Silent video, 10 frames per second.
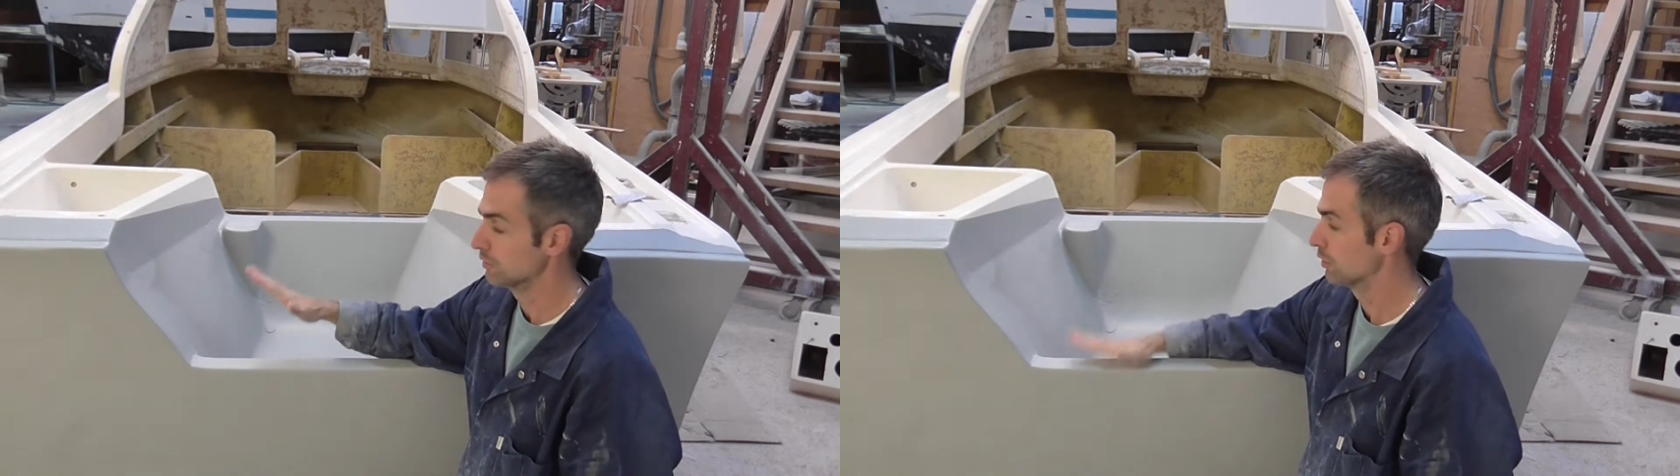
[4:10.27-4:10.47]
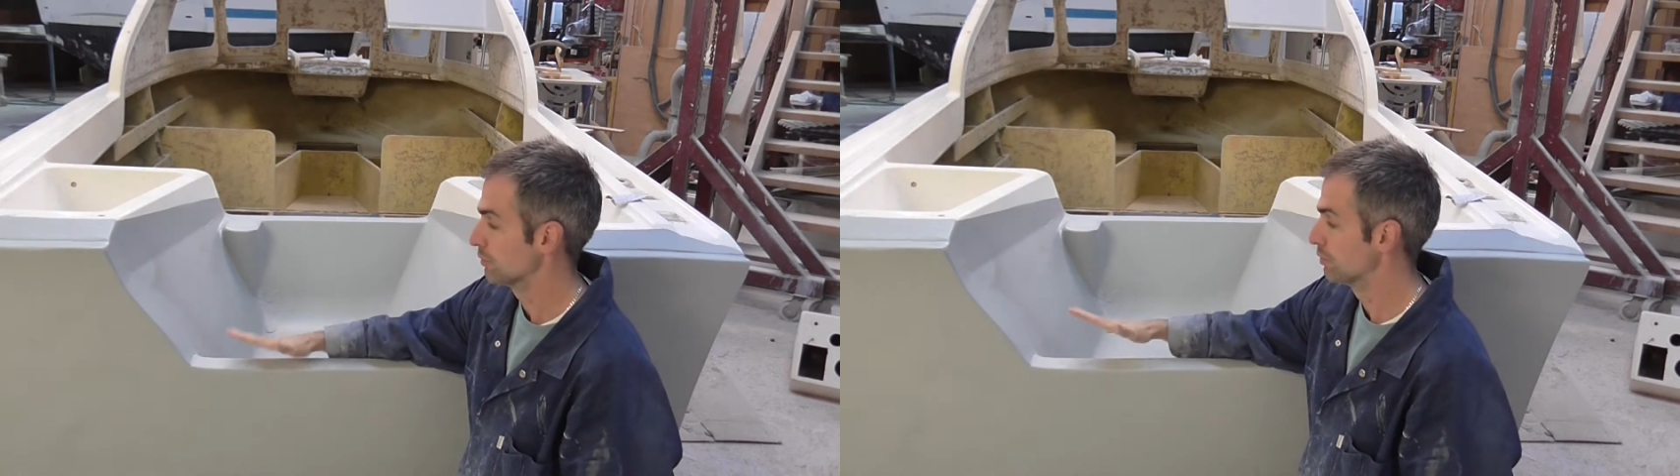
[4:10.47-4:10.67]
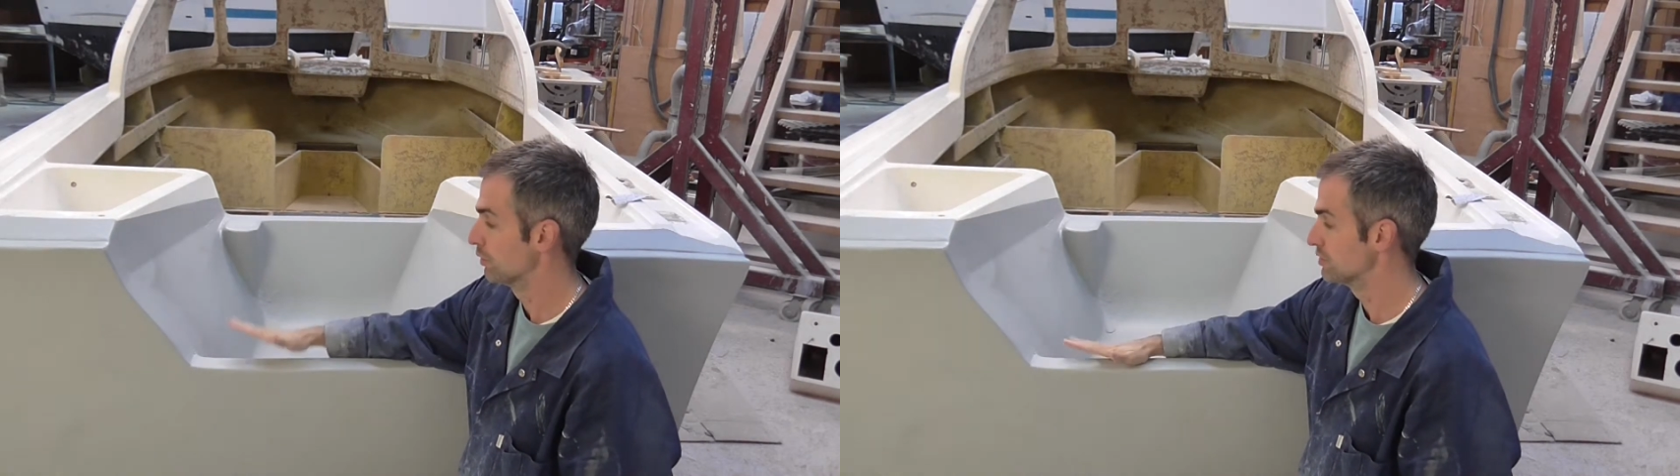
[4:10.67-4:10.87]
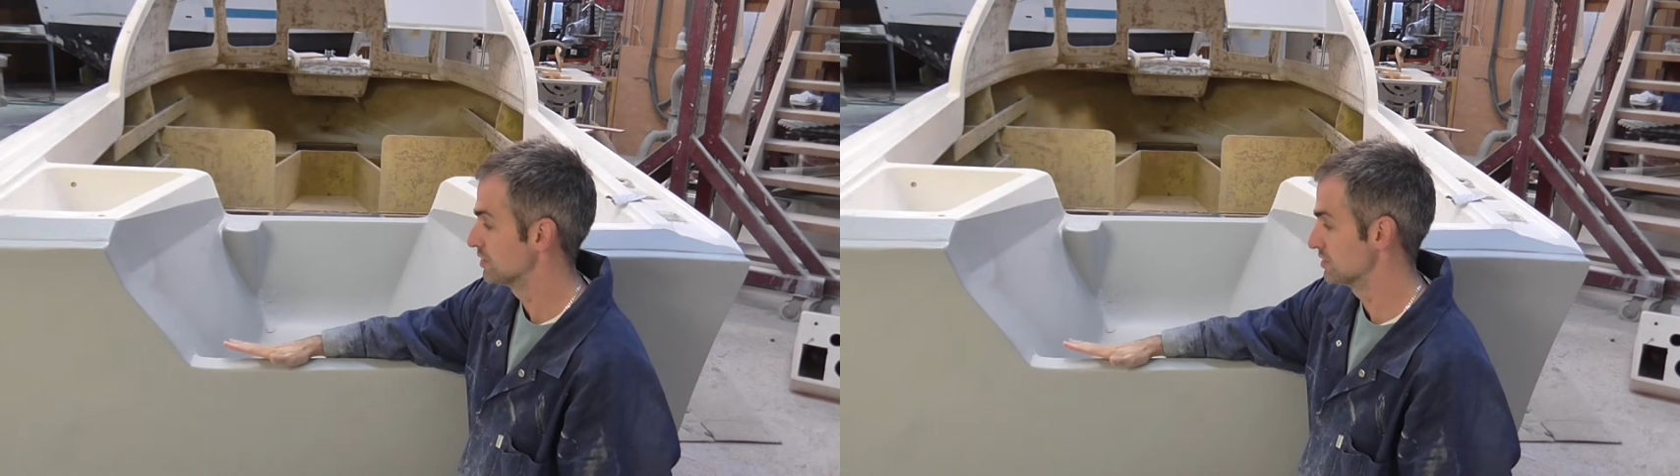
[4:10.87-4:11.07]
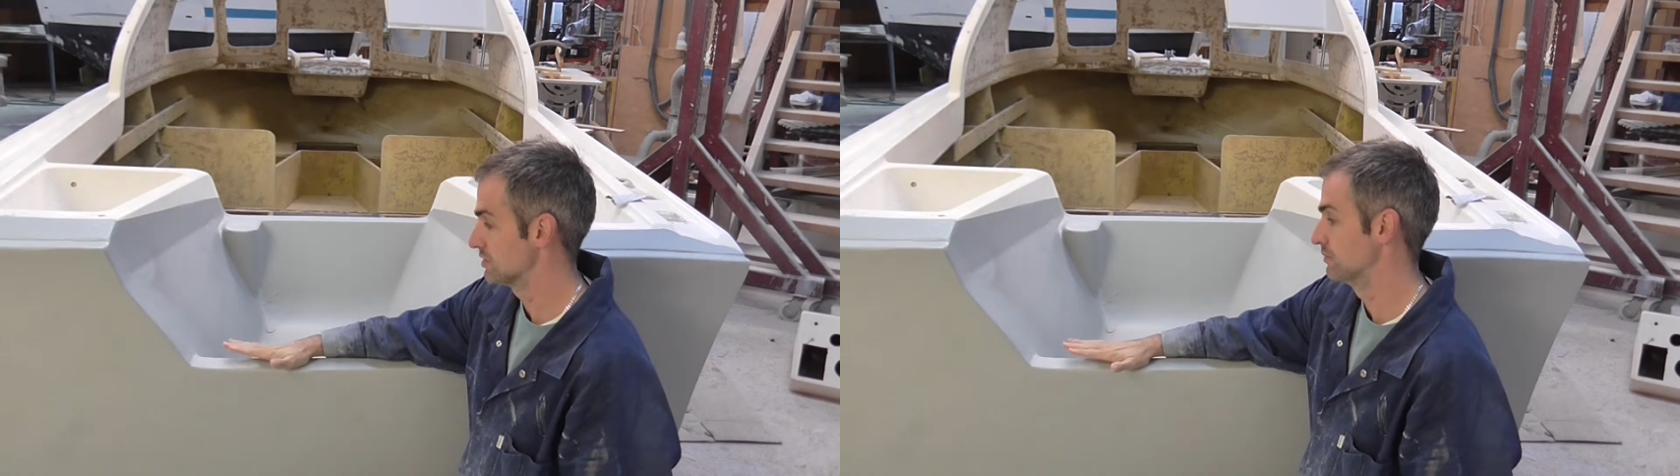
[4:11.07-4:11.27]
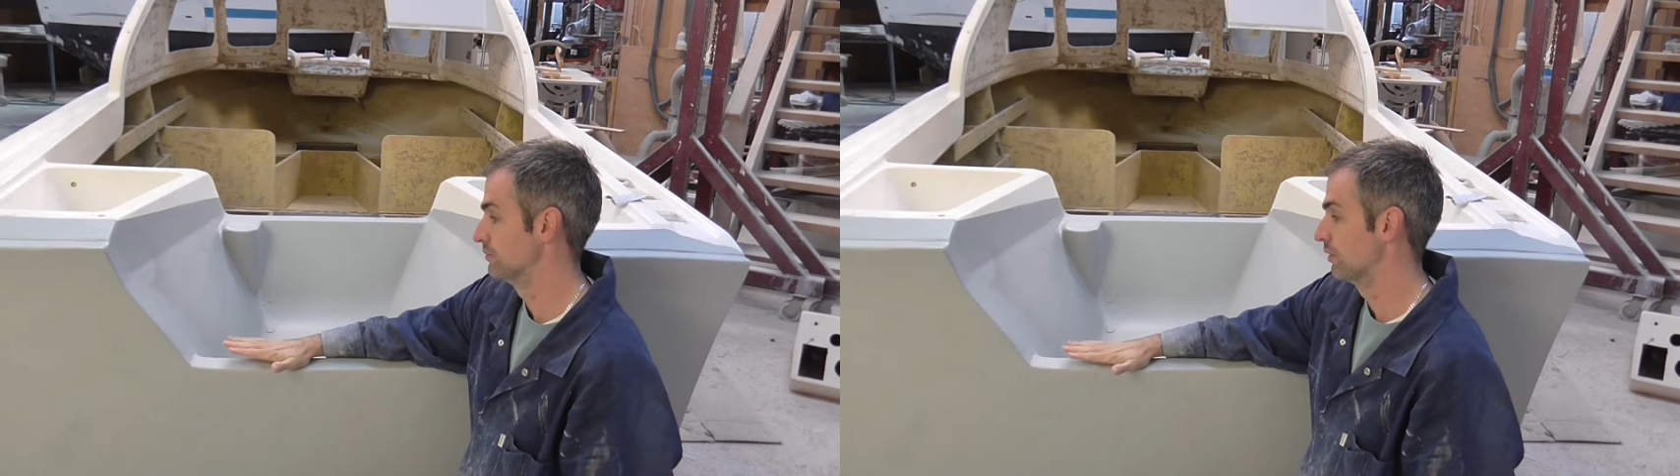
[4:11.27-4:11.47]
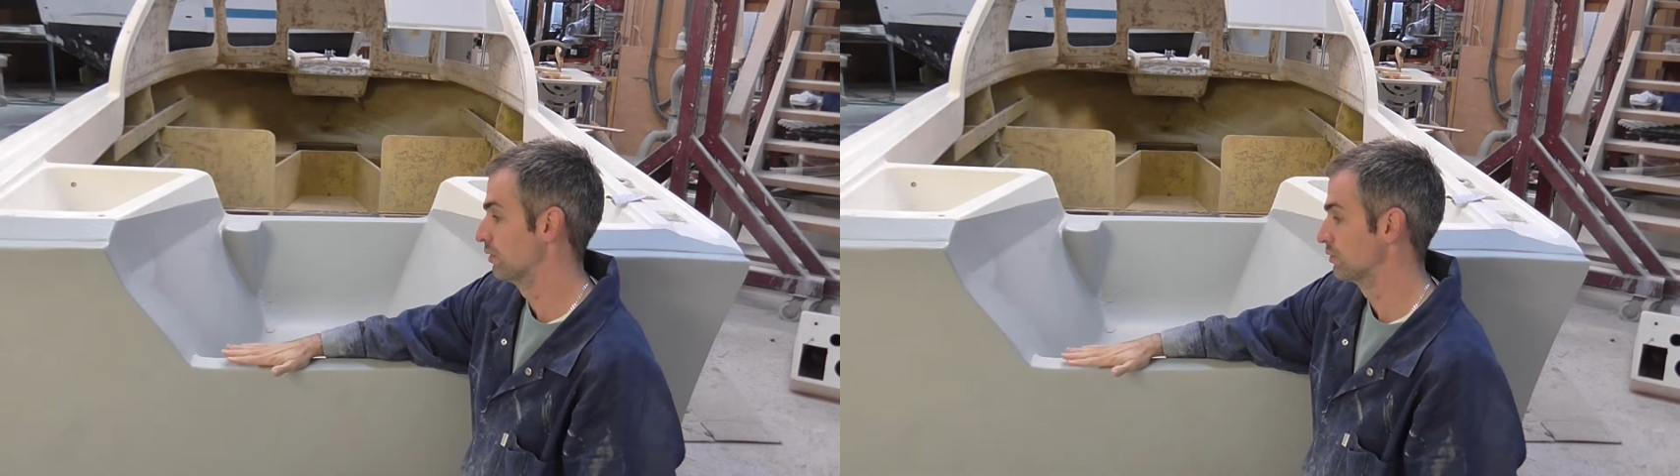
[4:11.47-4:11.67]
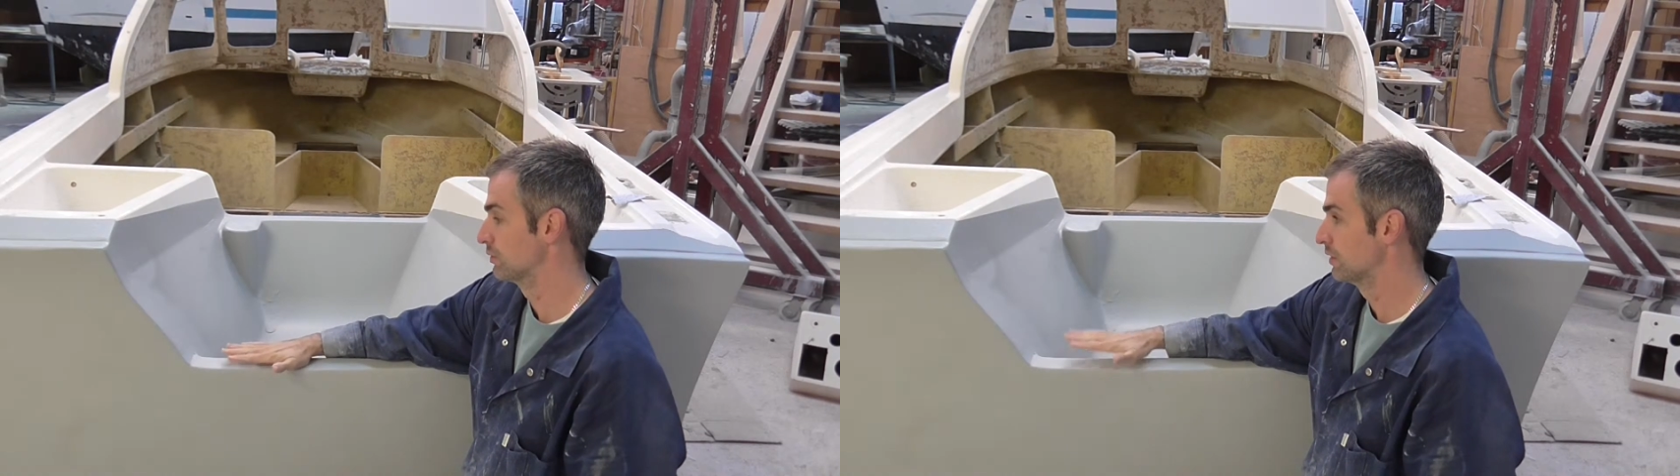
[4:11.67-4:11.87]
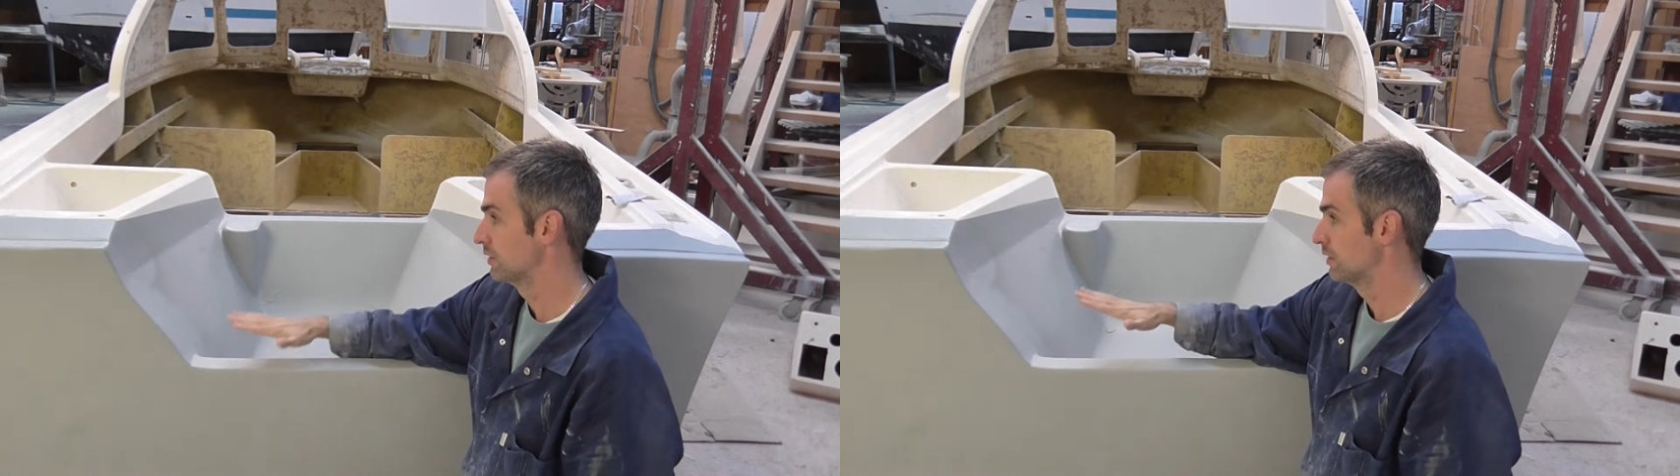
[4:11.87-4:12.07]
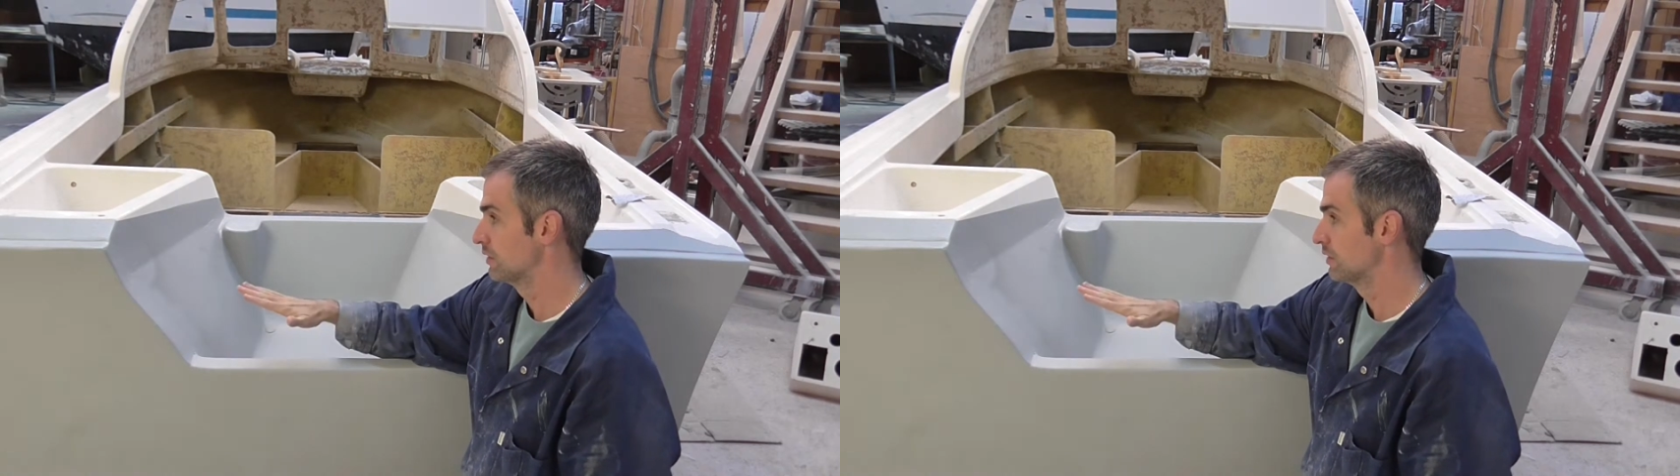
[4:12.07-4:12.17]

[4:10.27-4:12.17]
lot of processes involved